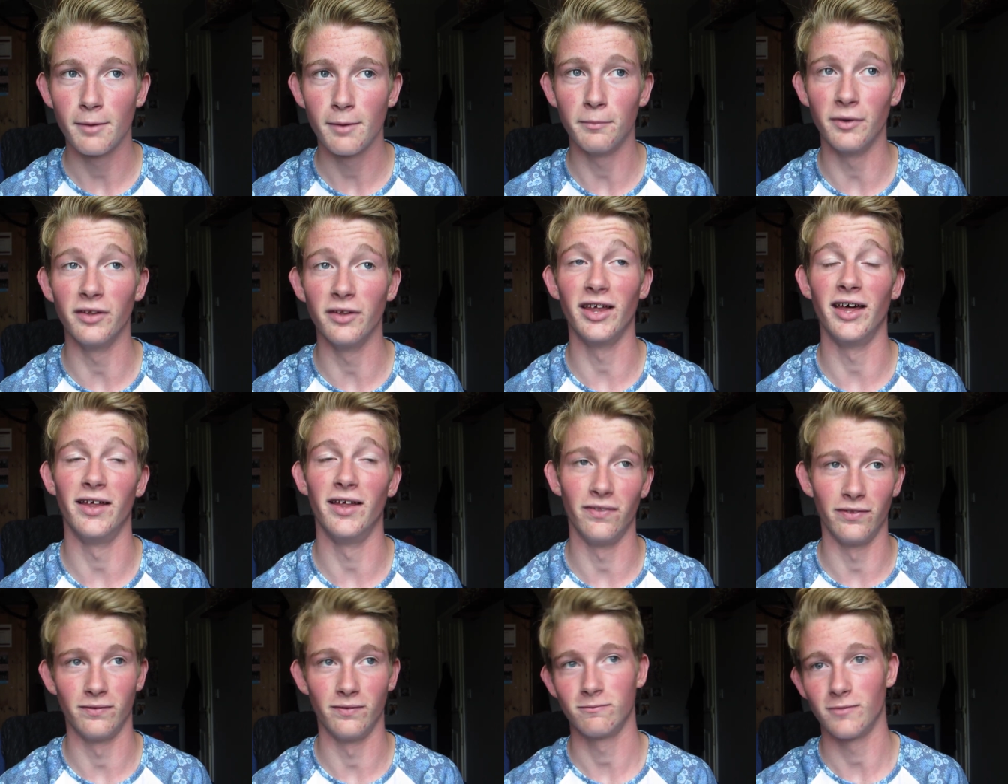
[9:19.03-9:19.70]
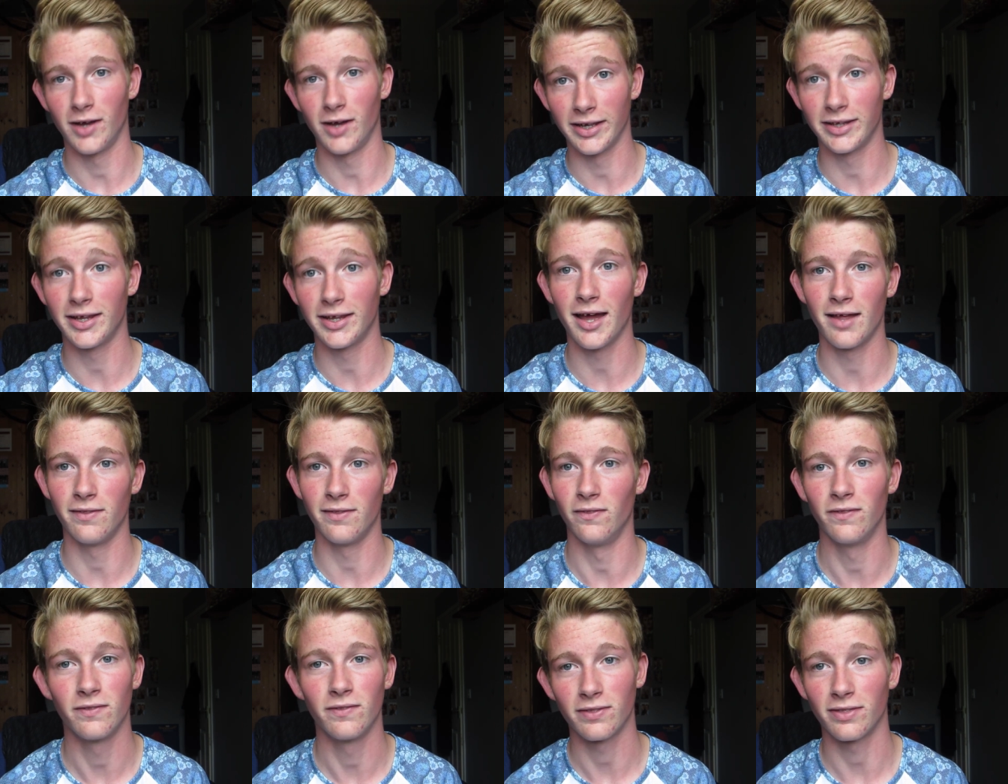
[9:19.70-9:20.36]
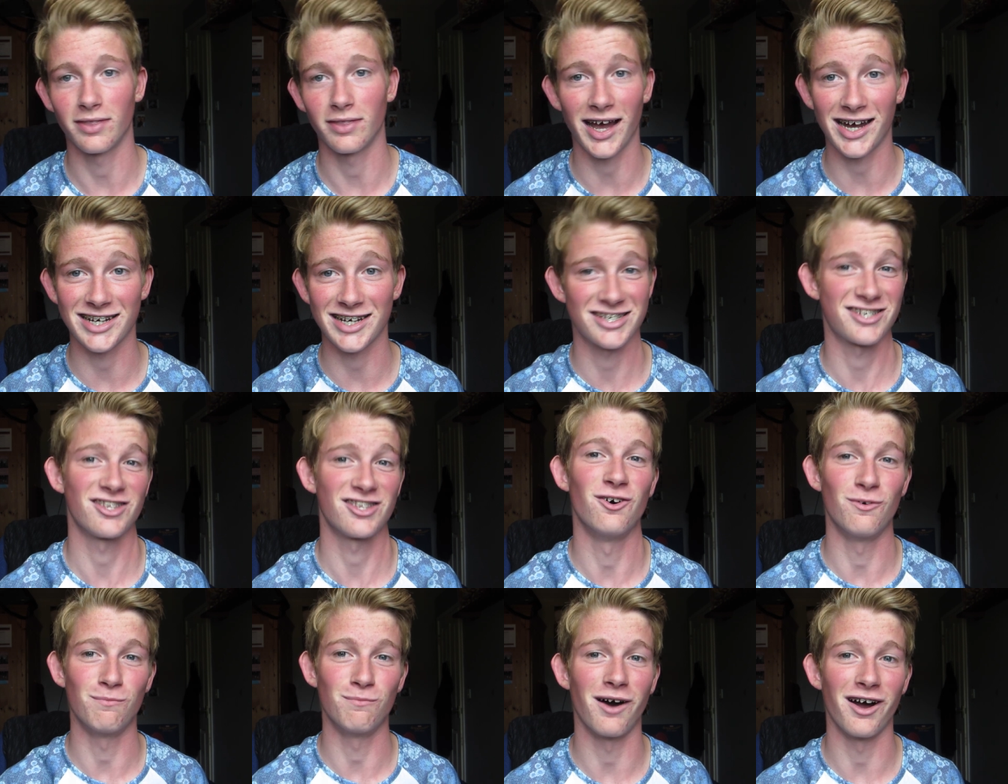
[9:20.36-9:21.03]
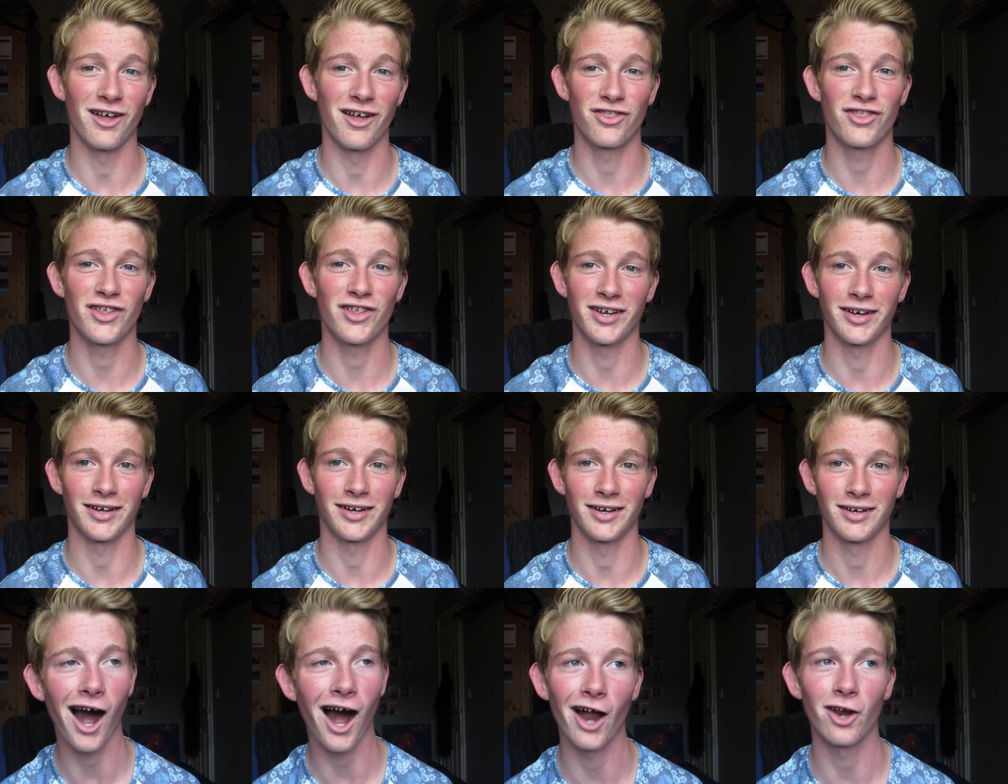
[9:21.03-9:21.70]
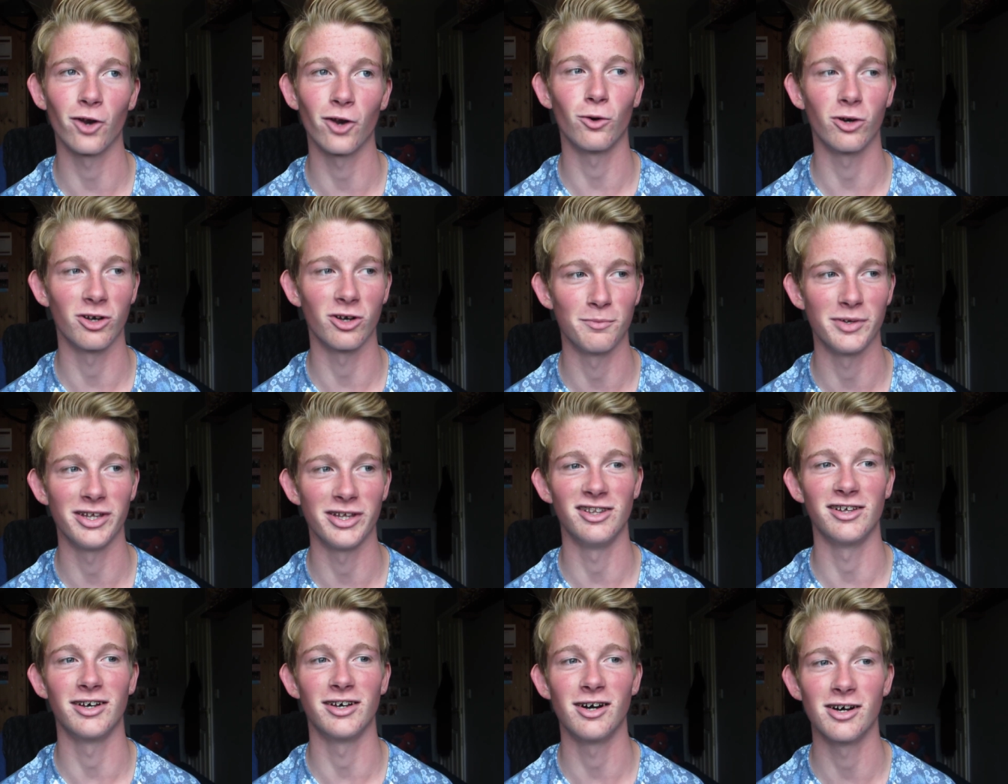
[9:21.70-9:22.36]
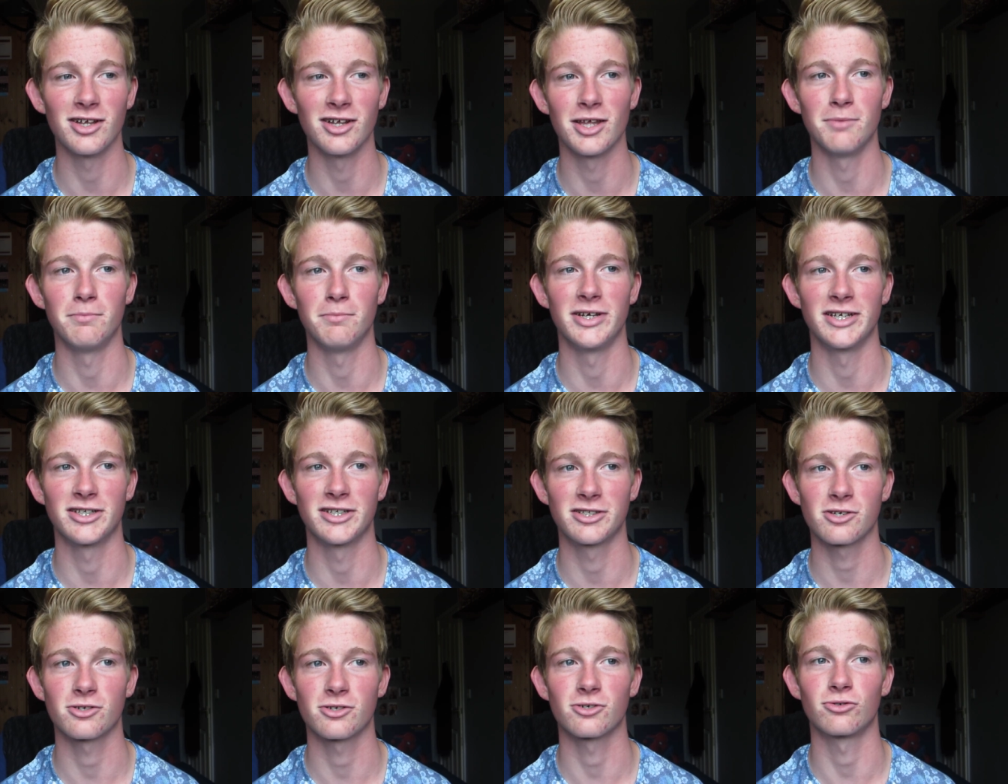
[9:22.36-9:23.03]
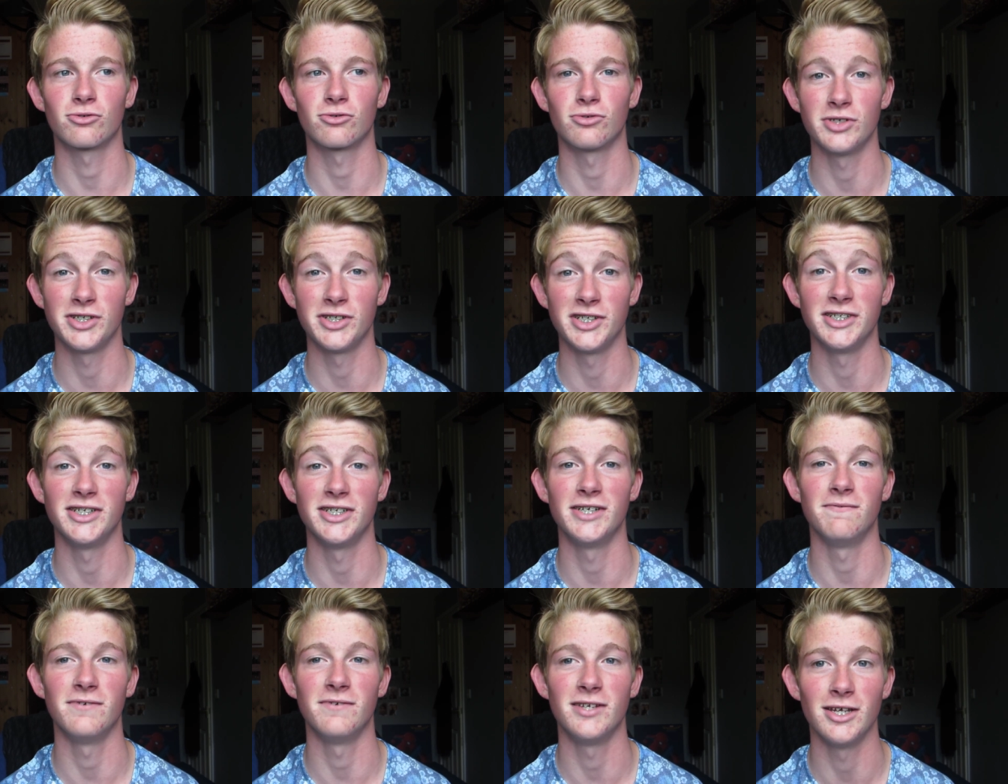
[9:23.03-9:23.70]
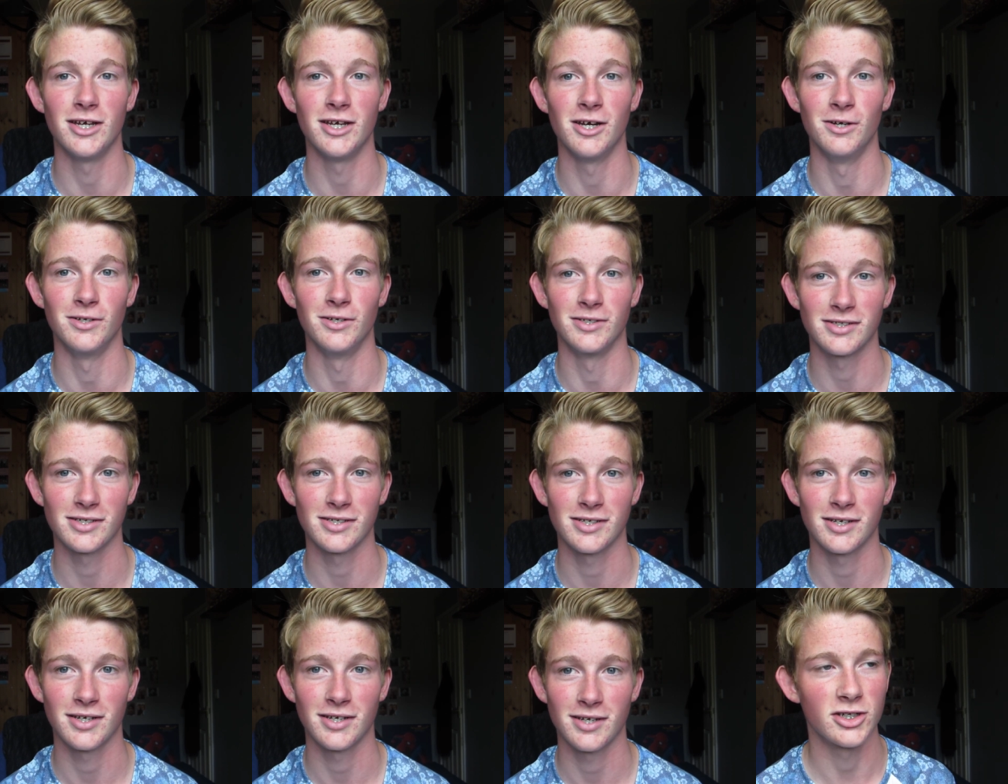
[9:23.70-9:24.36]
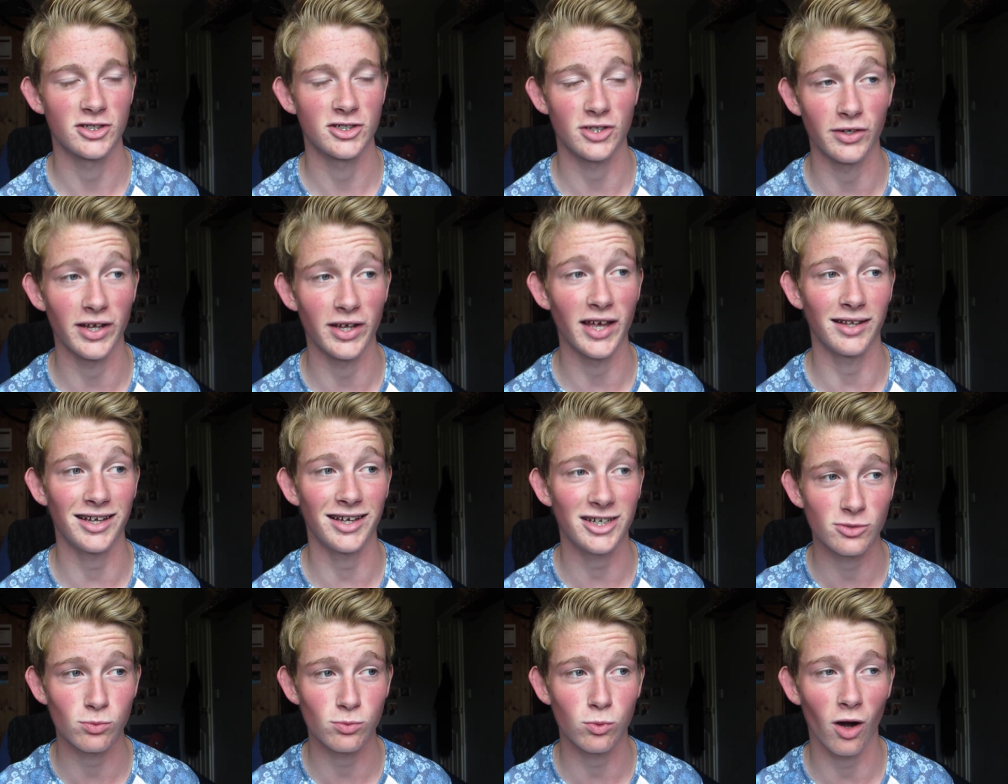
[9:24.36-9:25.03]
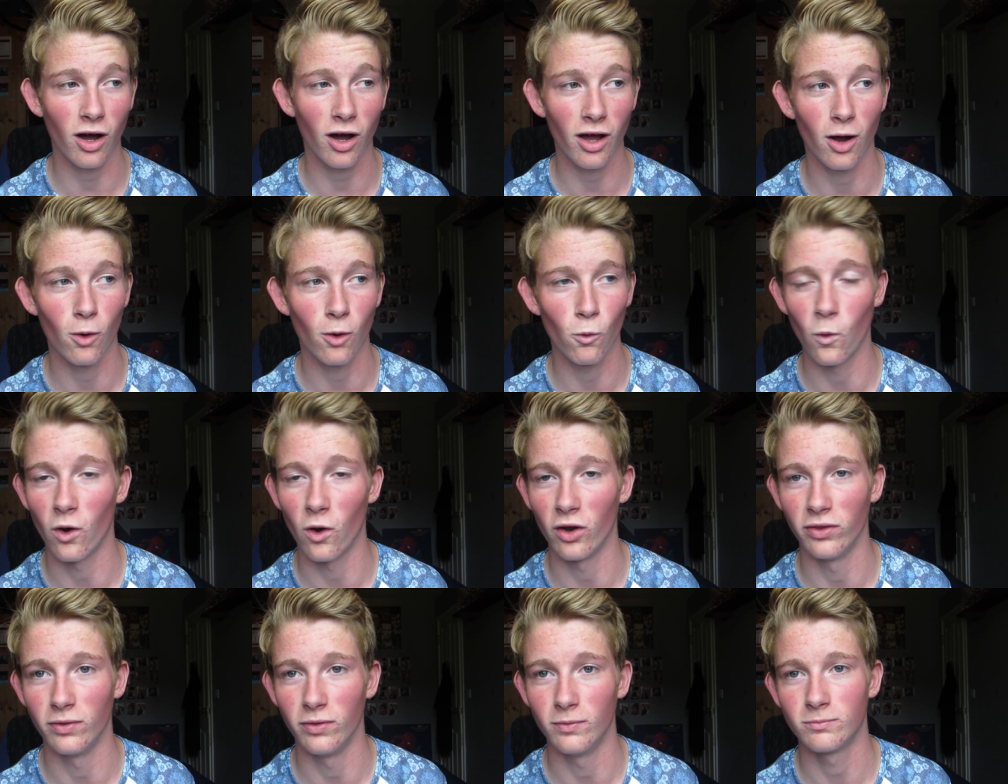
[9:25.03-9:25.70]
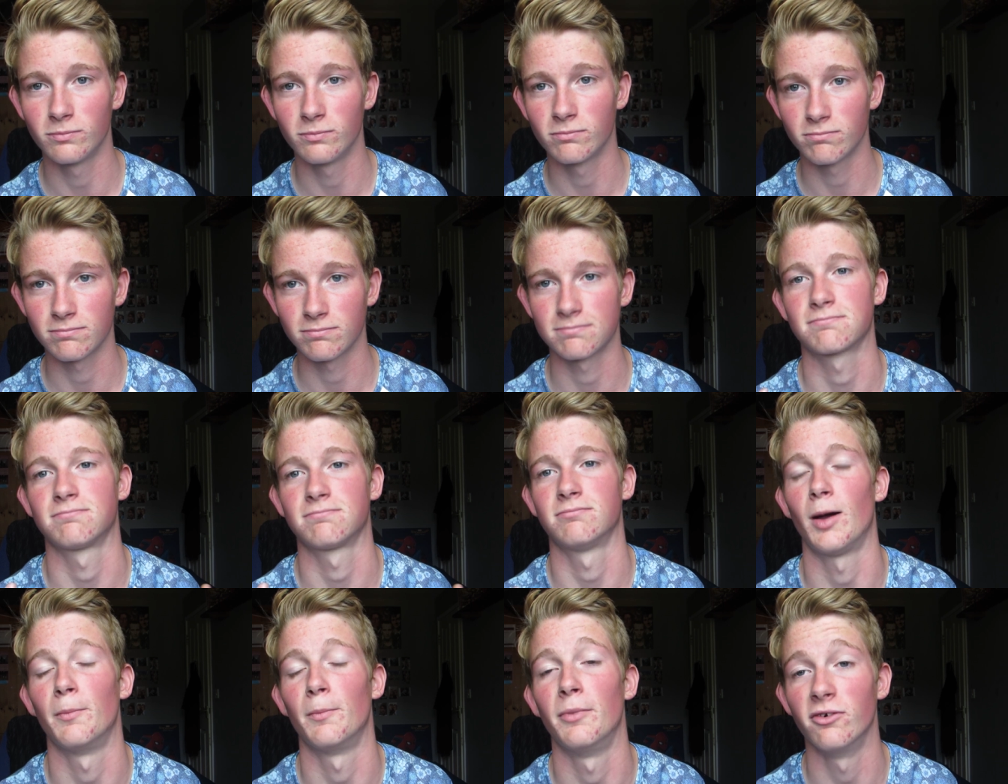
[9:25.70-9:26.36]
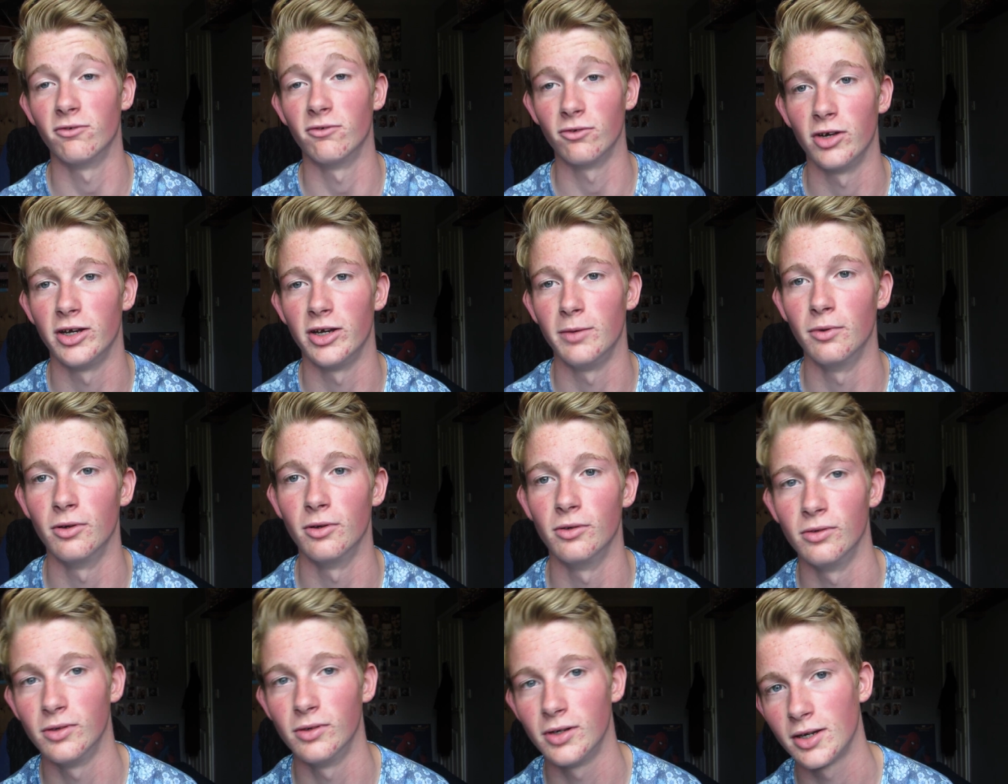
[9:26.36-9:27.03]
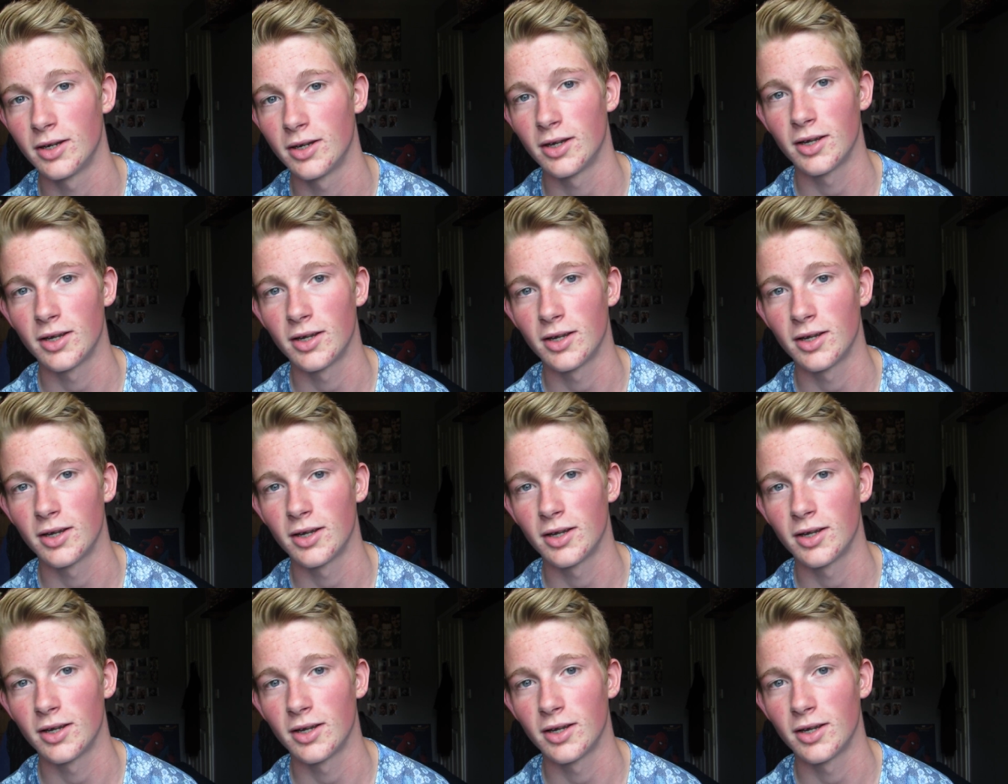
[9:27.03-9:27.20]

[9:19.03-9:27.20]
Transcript: But then, again, that's not my thing. I don't want to be the guy that makes cringy videos. So yeah, that's why I want a bit of reboot.